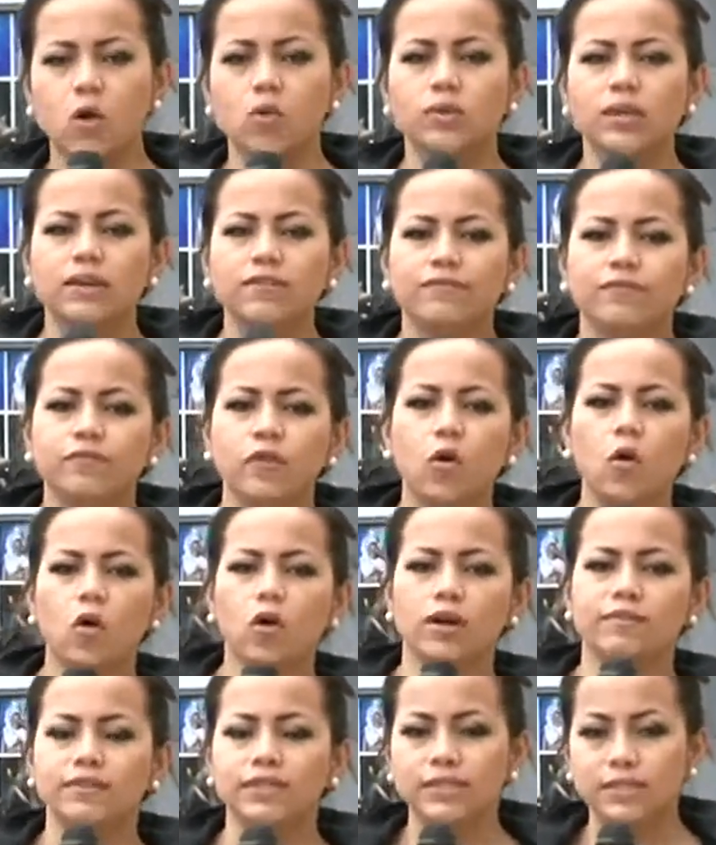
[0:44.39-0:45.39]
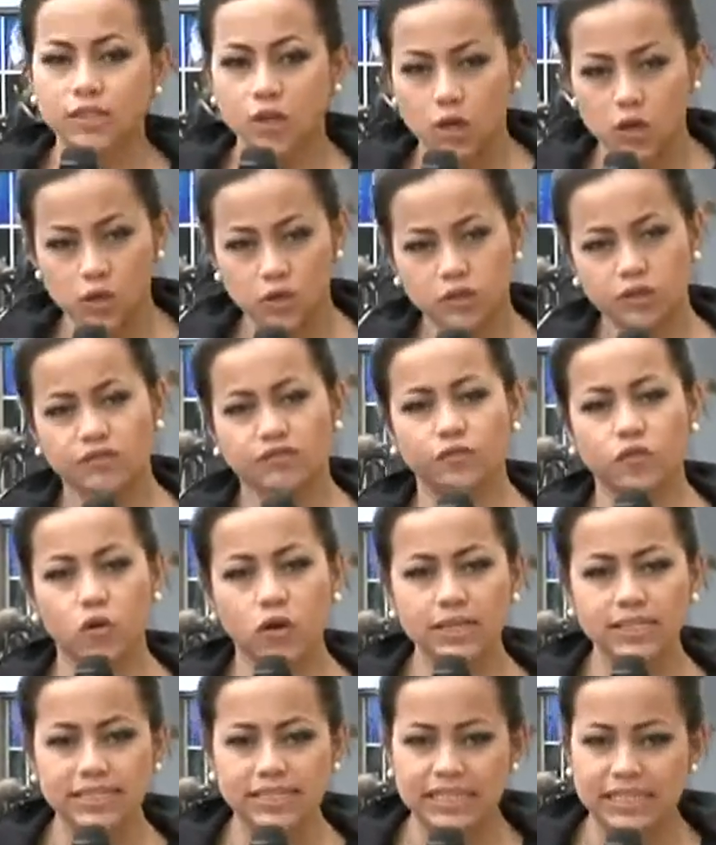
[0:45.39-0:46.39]
only four of DeSoto's
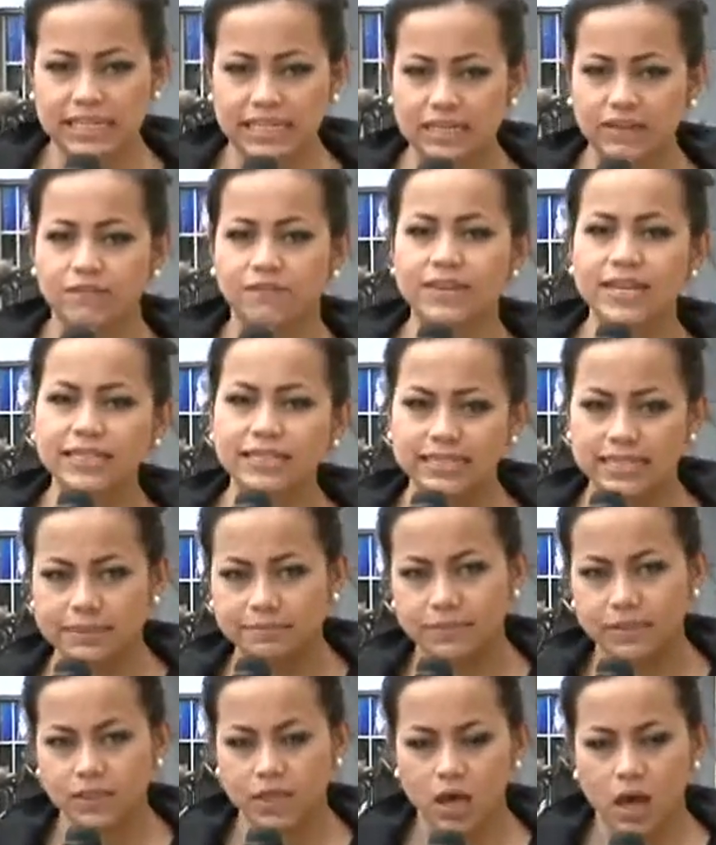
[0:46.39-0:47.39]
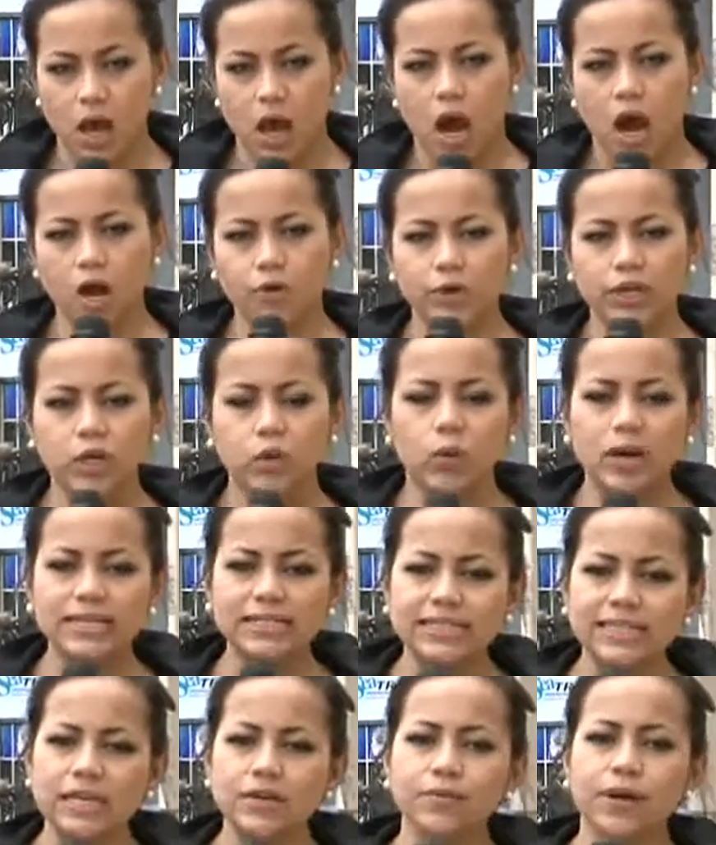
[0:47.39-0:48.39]
14 victims are
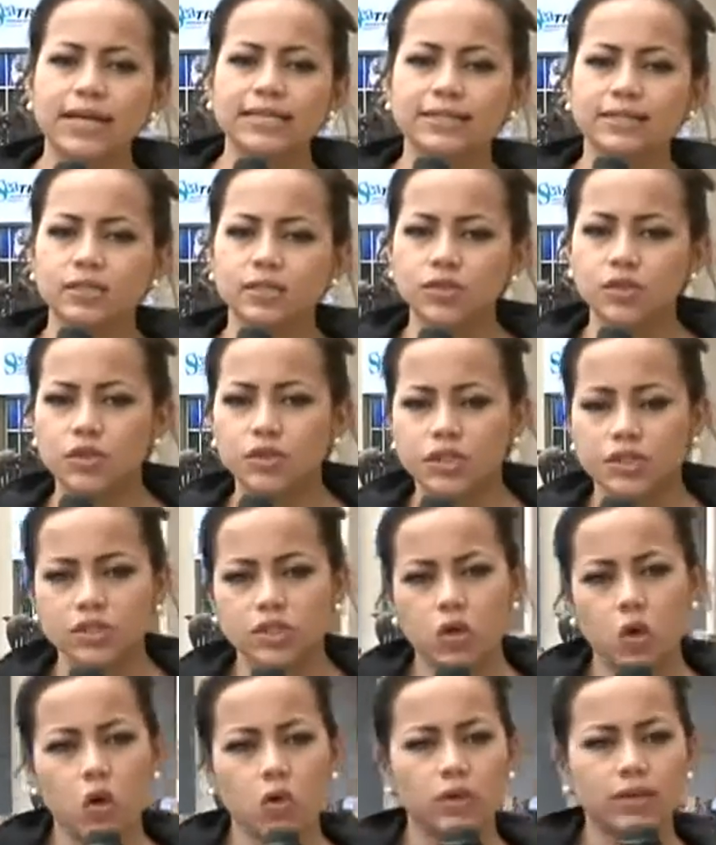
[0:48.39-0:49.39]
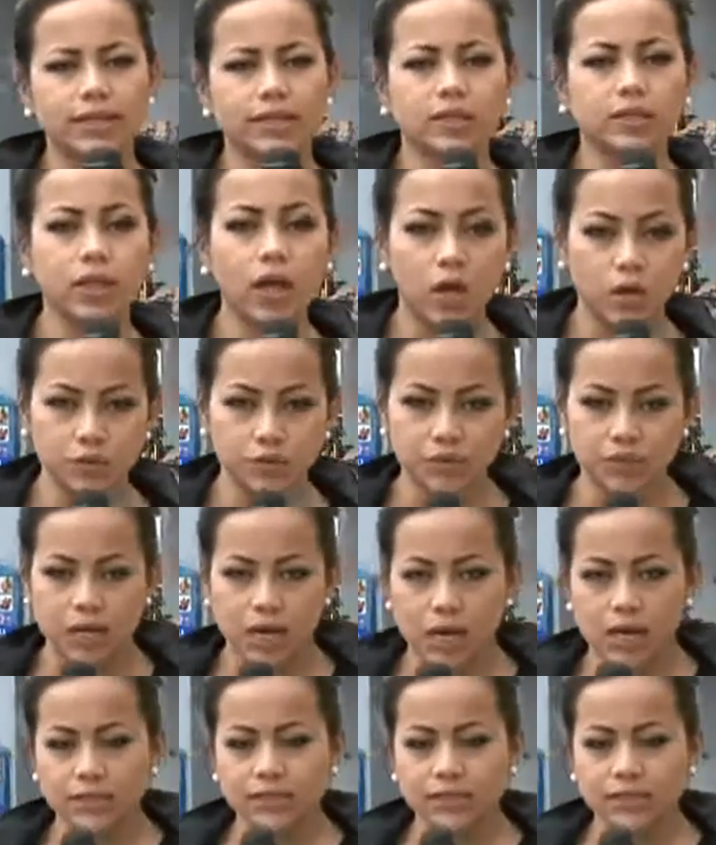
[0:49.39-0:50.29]
requesting restitution totaling close